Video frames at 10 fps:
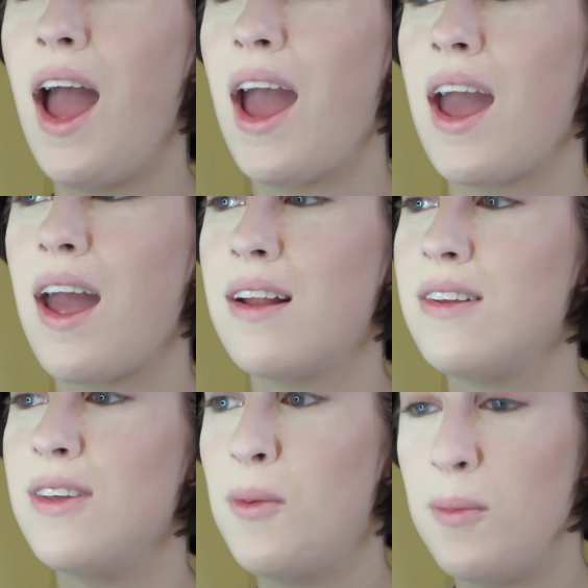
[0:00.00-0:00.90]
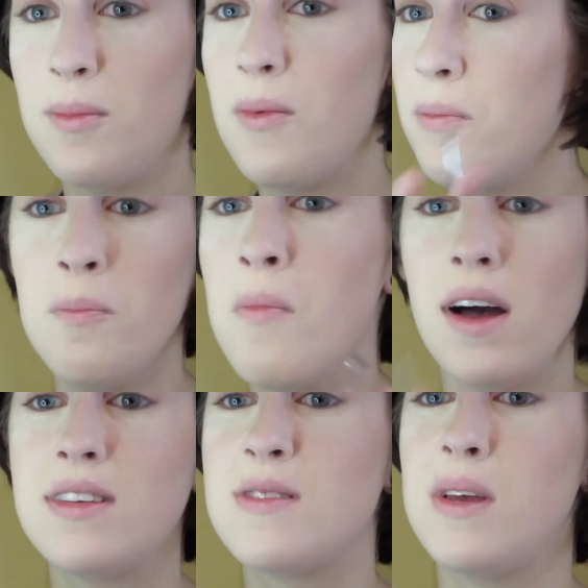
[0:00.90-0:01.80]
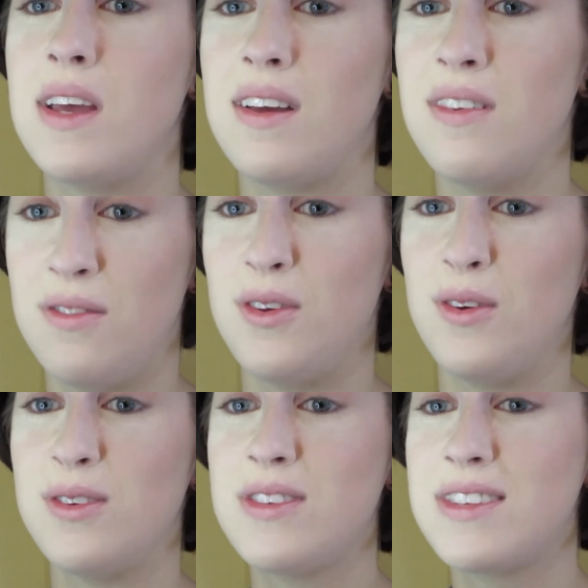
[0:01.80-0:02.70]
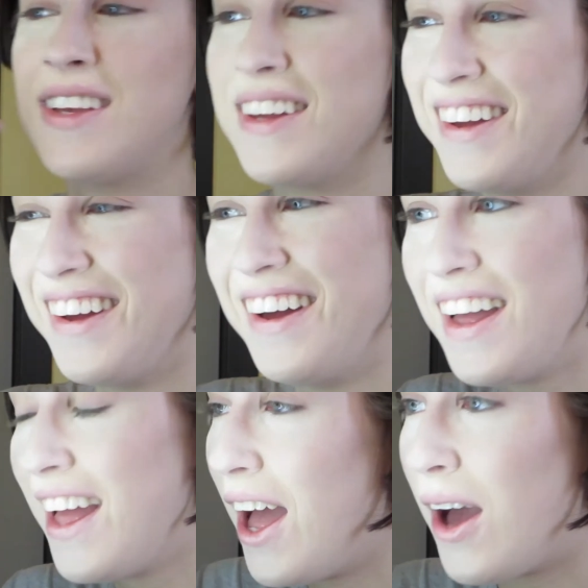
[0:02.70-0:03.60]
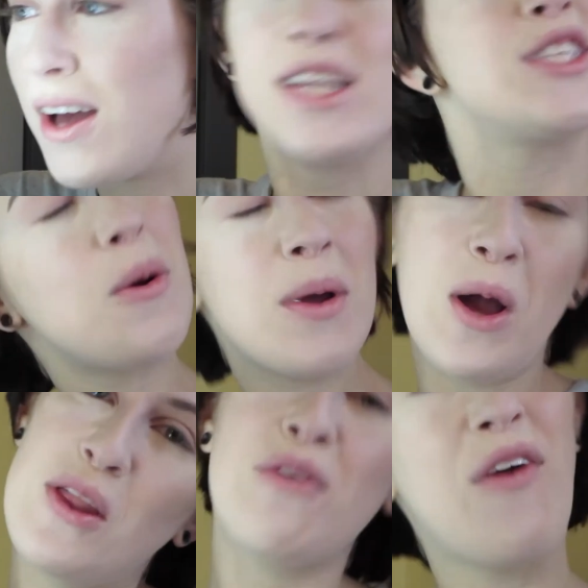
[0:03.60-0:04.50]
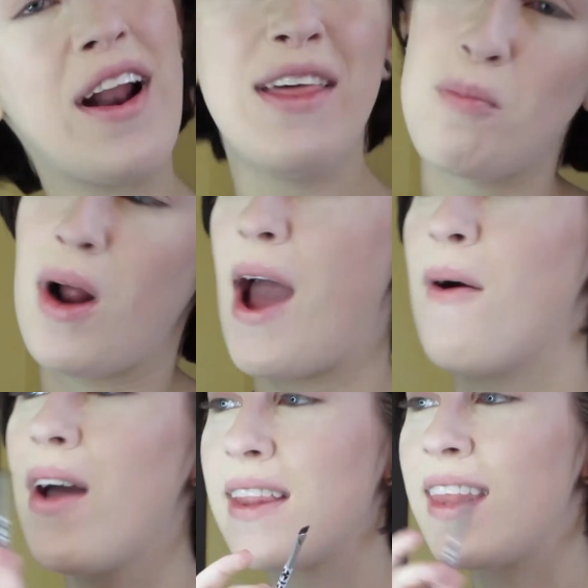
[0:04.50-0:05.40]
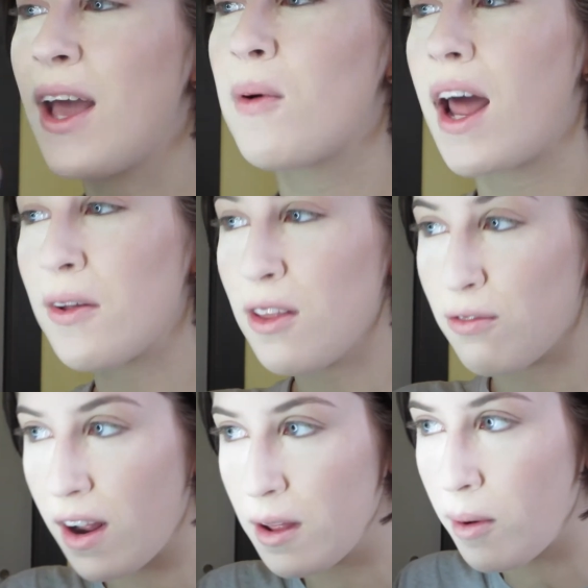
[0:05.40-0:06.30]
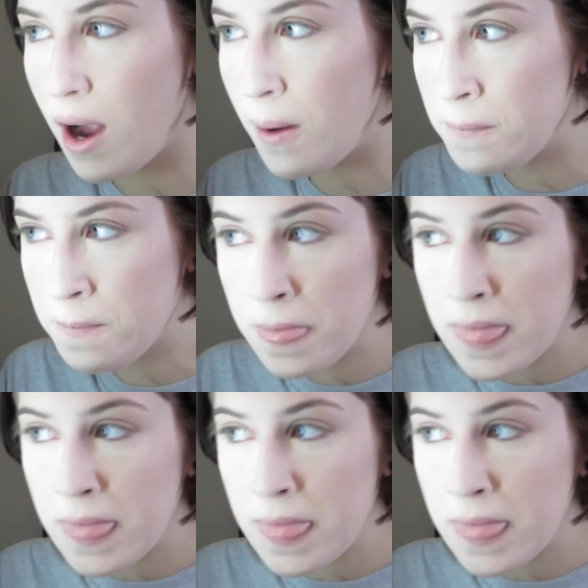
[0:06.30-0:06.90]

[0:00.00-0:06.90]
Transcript: and you must be confused. So we go to the front of the brow, and like when I go to the front of the brow,